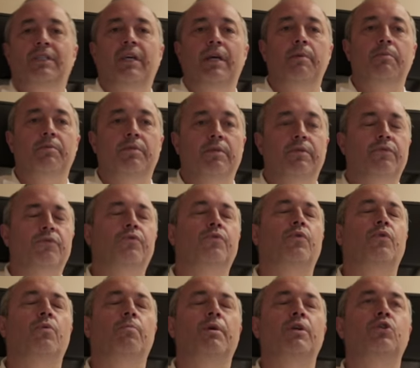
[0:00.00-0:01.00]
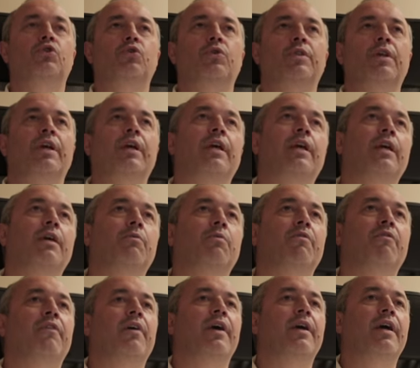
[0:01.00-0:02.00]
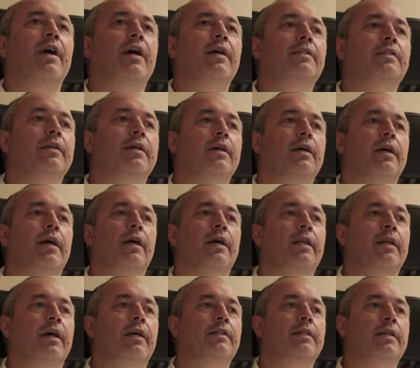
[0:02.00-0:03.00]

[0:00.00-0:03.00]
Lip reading: things for my journey here with Hyatt, and I